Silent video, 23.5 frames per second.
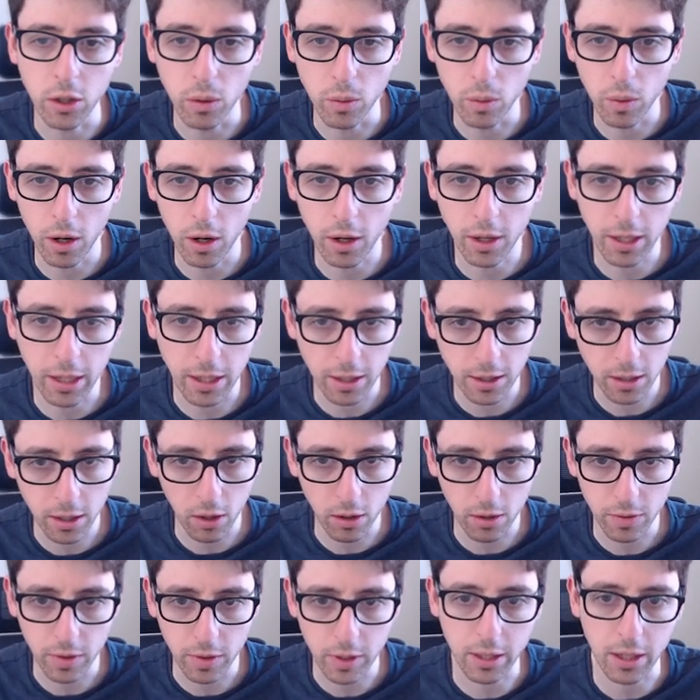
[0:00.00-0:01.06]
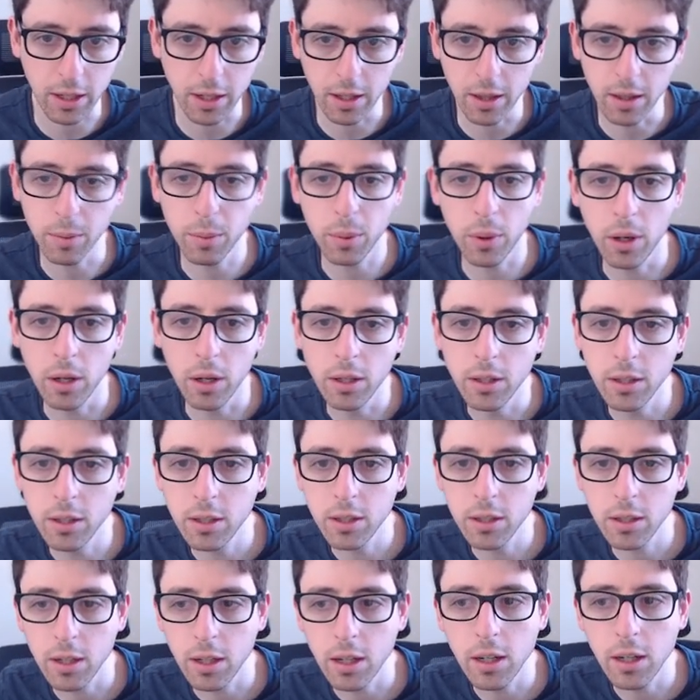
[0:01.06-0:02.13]
to go wrong here, and all of a sudden the
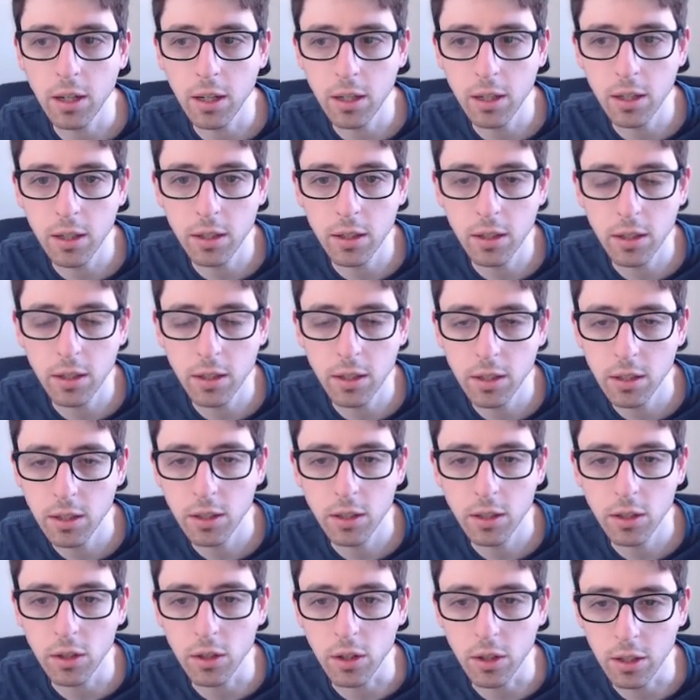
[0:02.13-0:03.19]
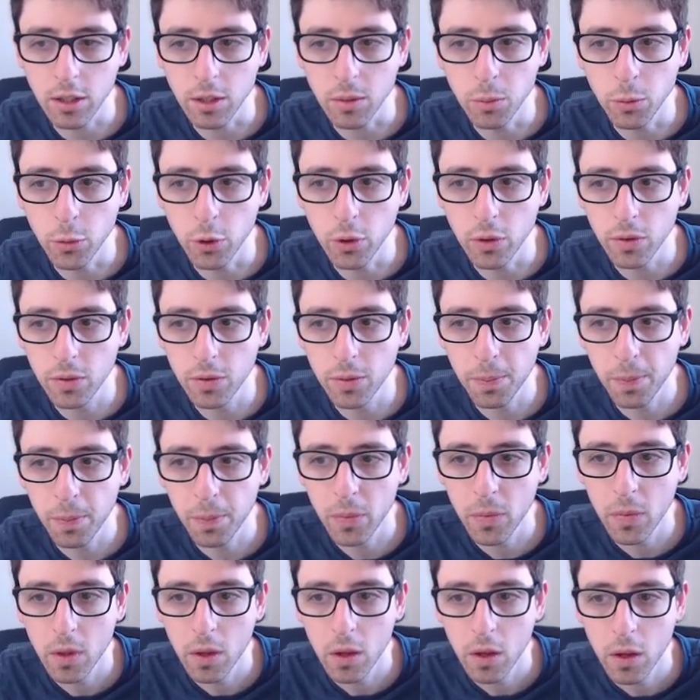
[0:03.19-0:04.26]
pawns start to move.
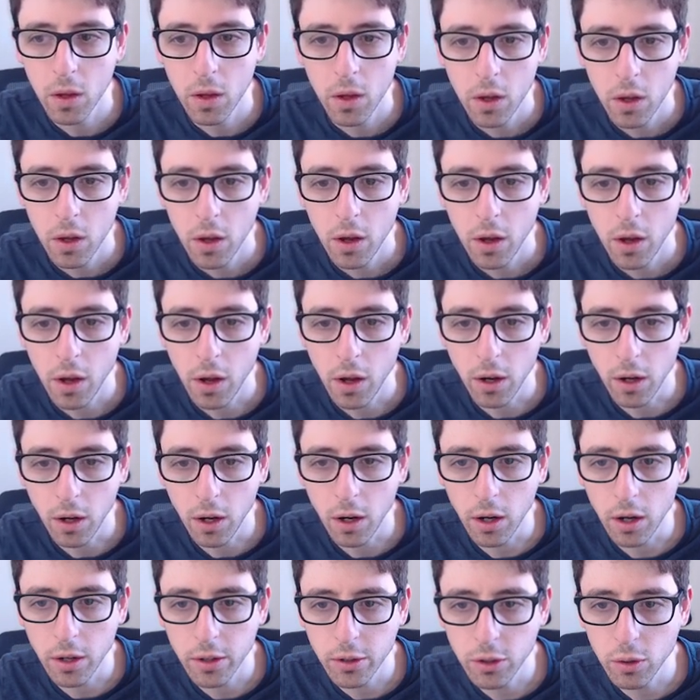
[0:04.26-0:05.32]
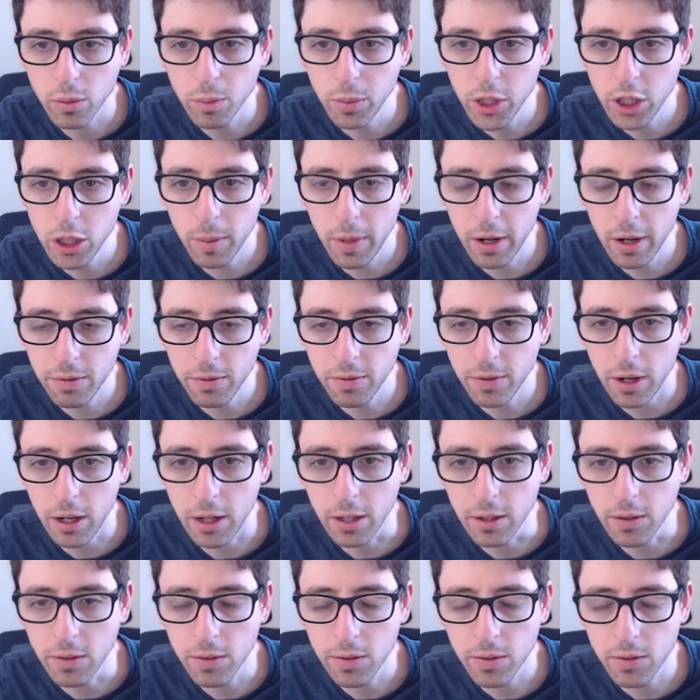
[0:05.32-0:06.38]
So bishop
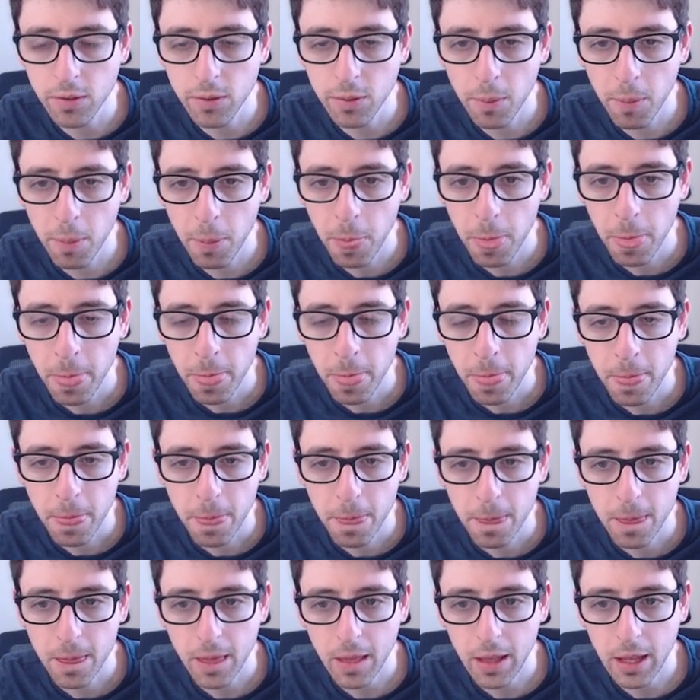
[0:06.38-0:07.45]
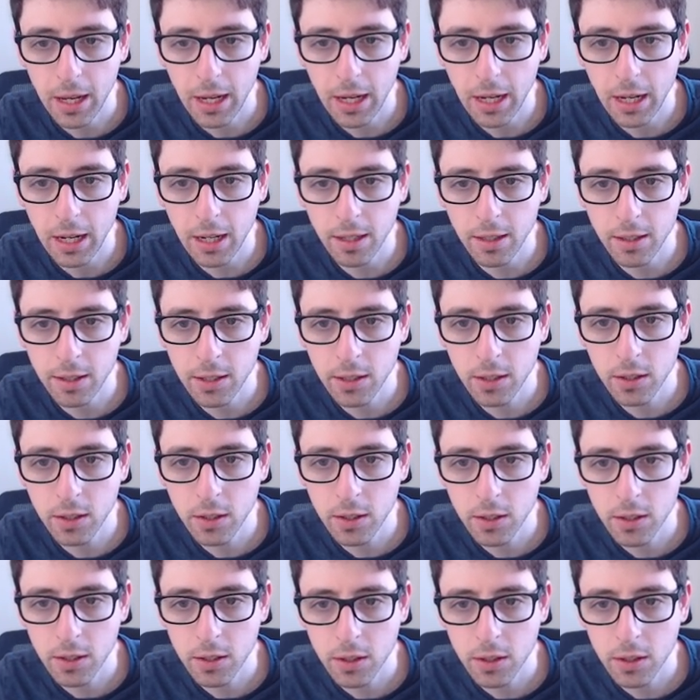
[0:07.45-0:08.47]
f5, and